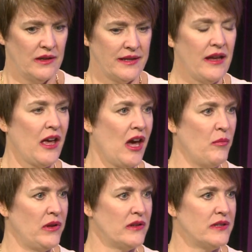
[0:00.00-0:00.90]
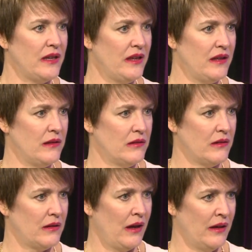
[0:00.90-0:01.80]
to happen to
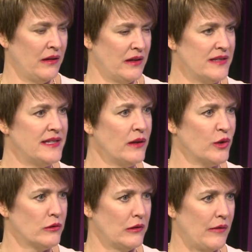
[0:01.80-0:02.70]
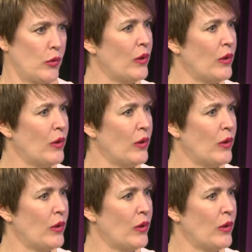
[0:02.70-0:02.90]
heal on a cellular level?